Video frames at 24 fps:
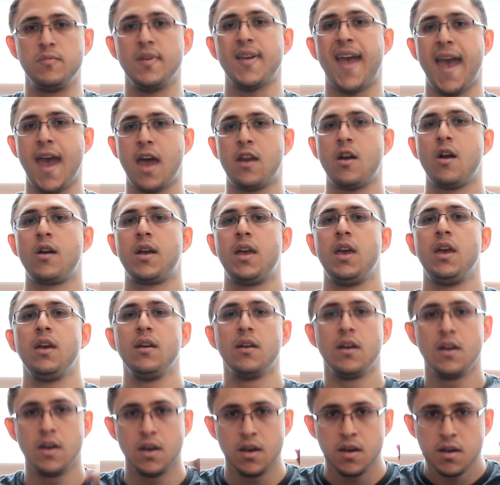Anarchy,
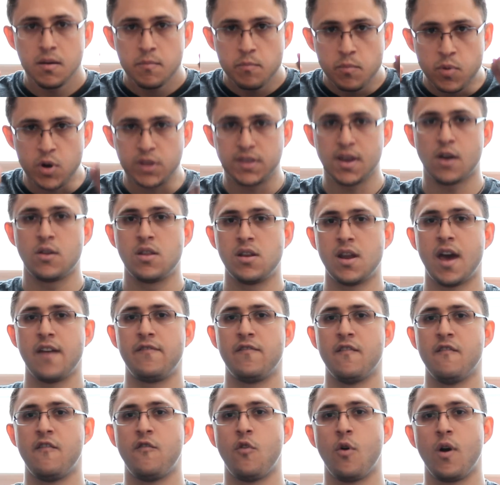put down the knife
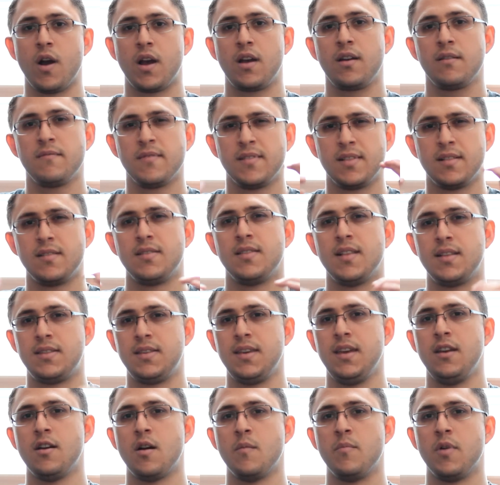and fork, let's
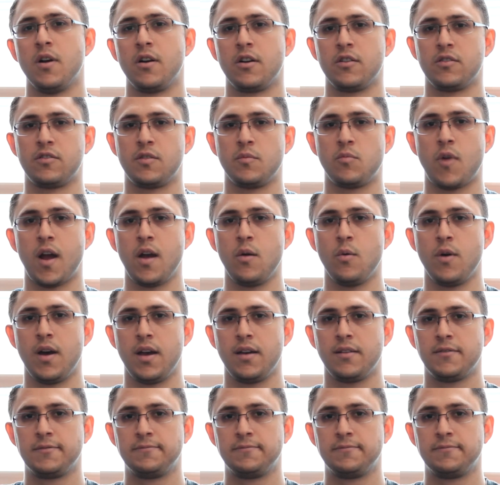eat our burgers the right way.